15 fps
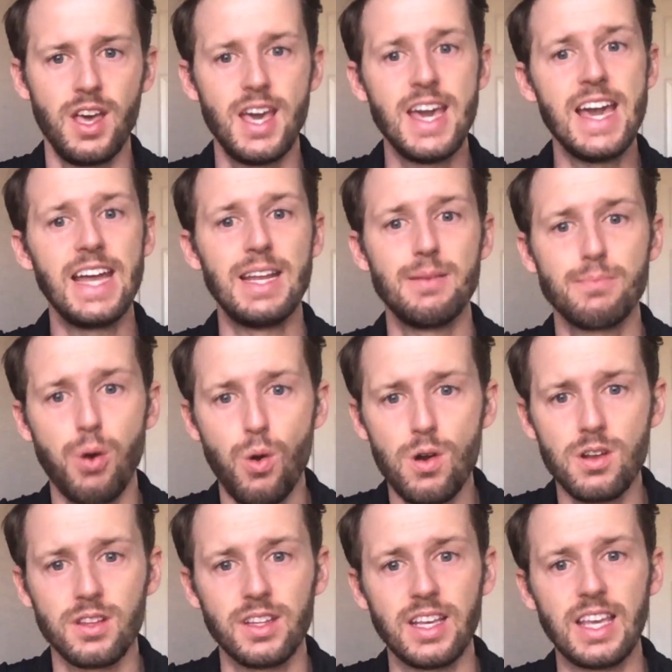And
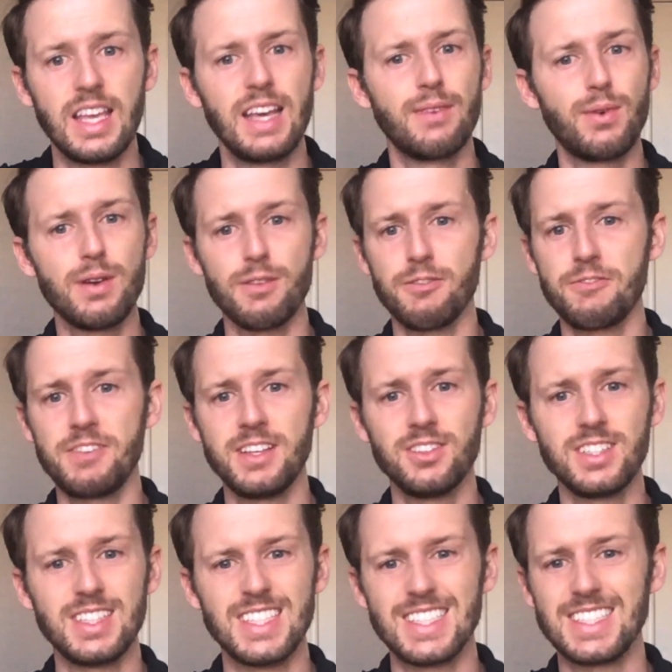importantly, if we are feeling
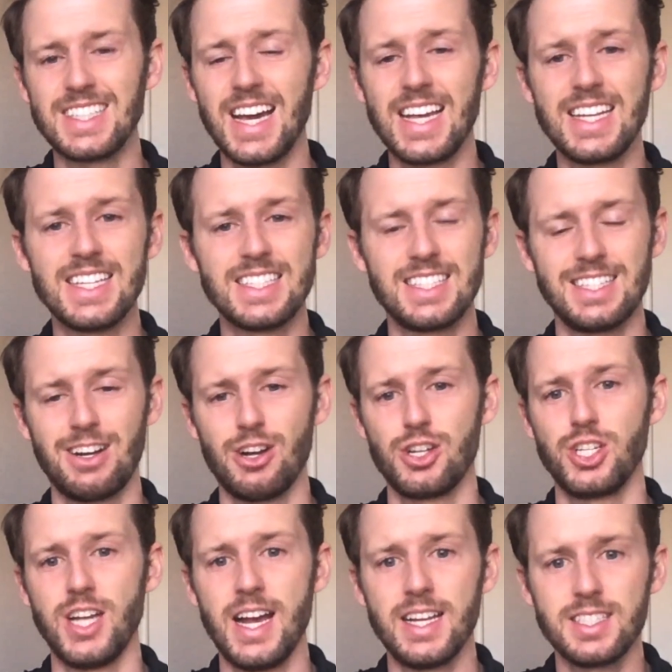this tightness in our
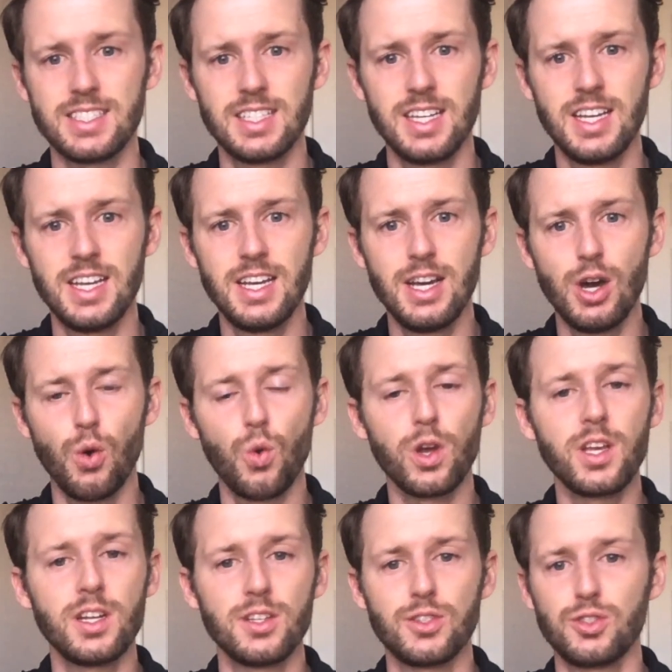chest, we're going
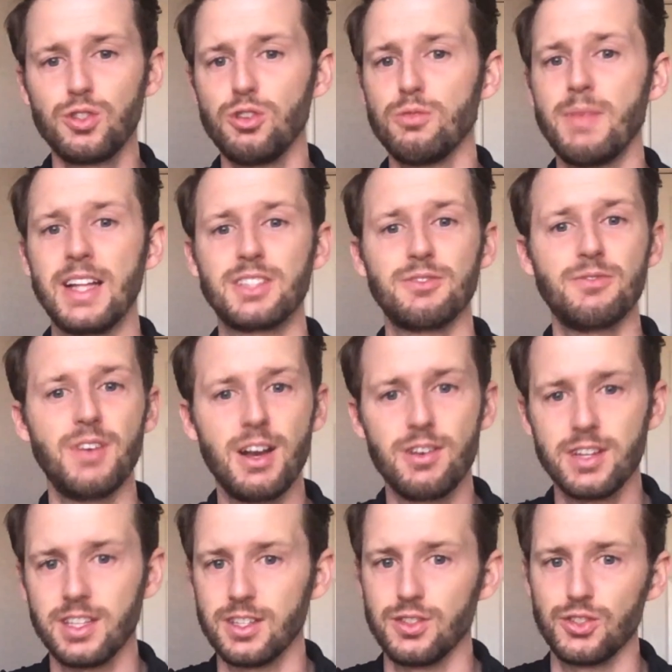to assume that's very
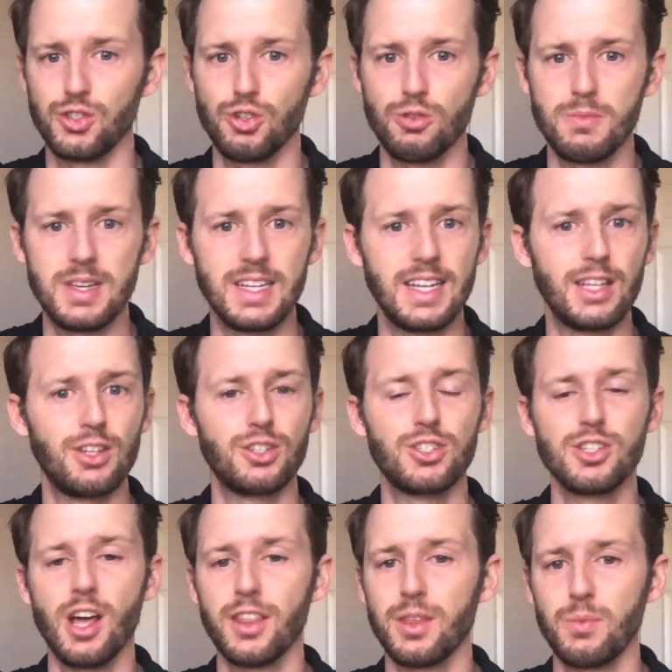consuming and there's
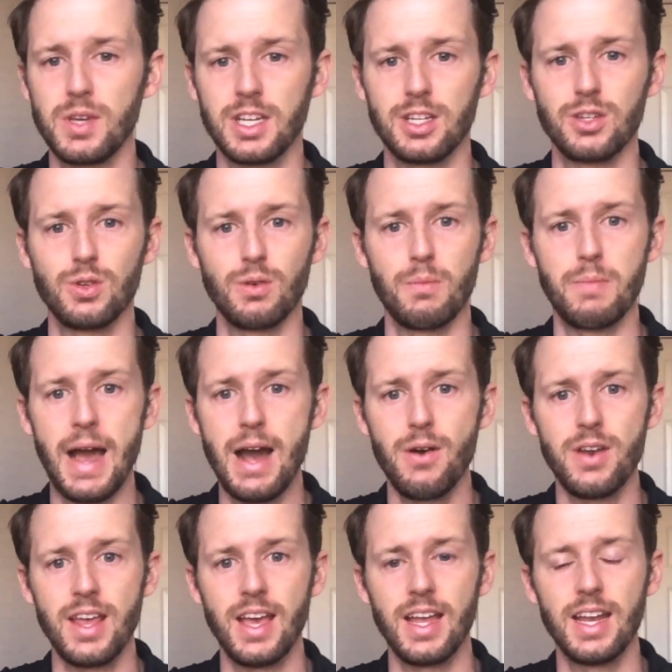nothing we can do about
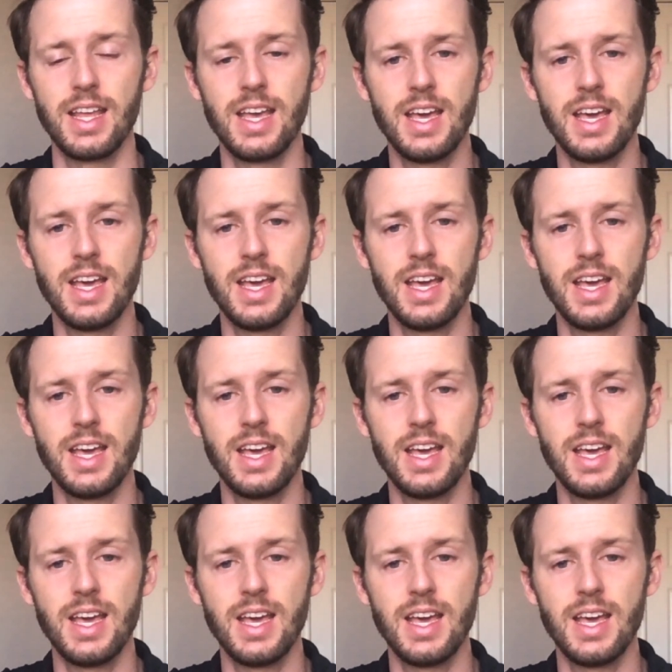it.